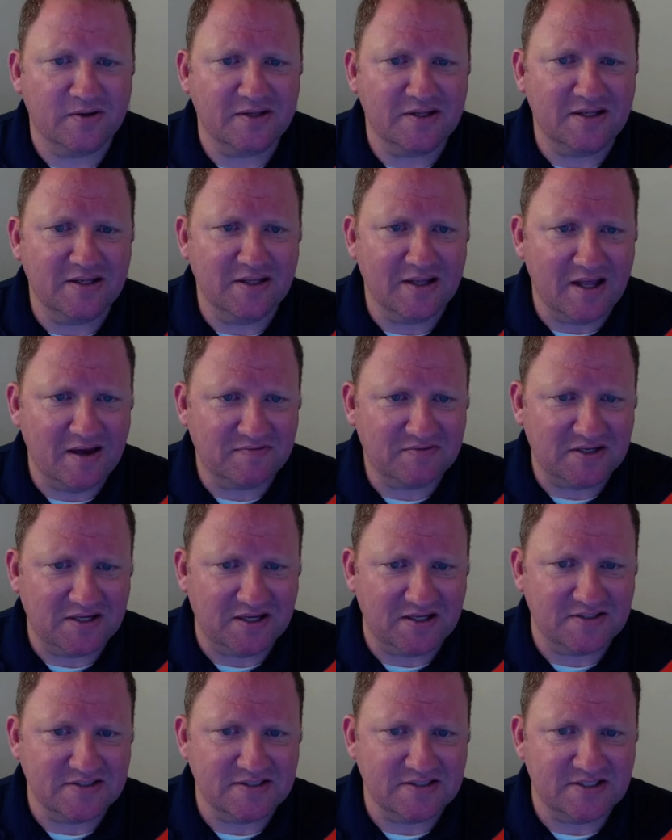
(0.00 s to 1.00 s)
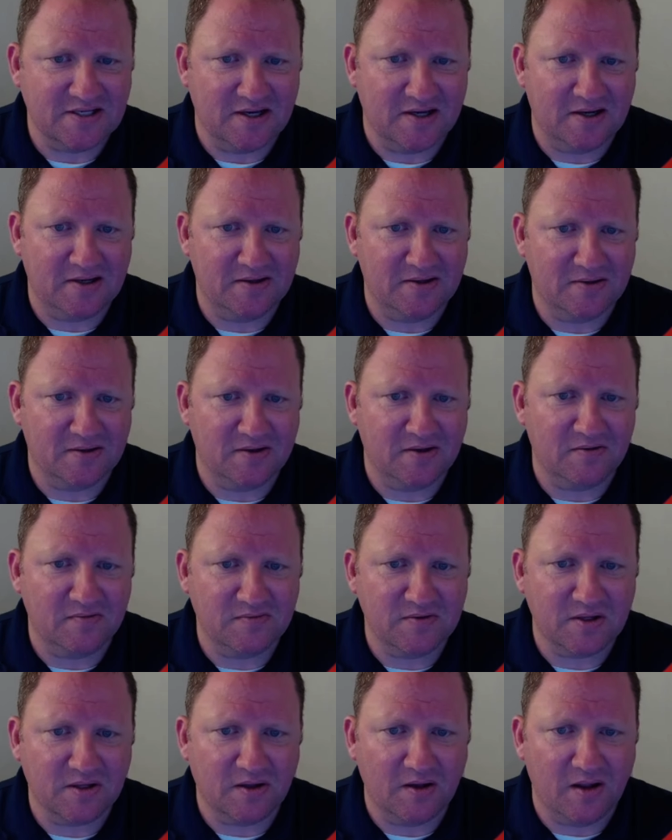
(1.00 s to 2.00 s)
on the left-hand side
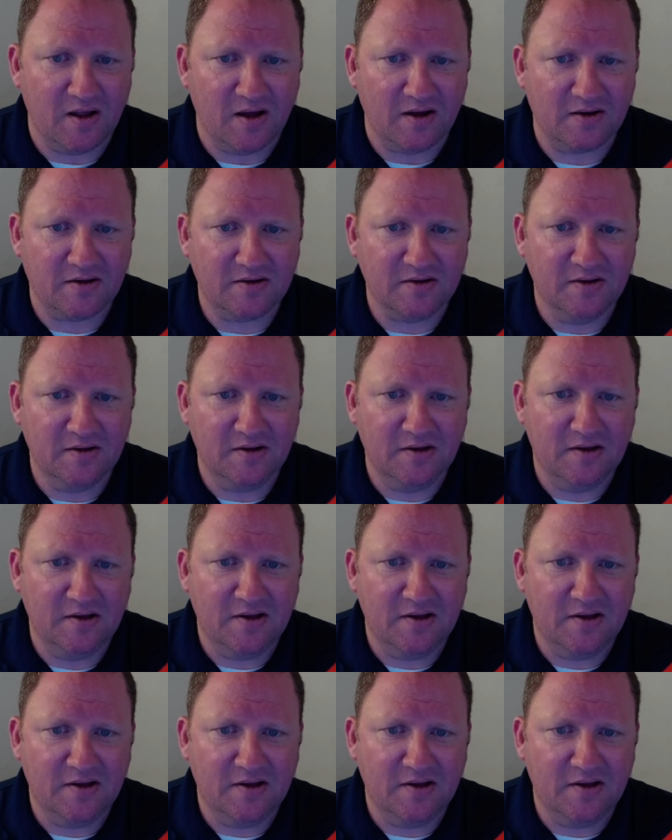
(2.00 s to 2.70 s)
of the clock?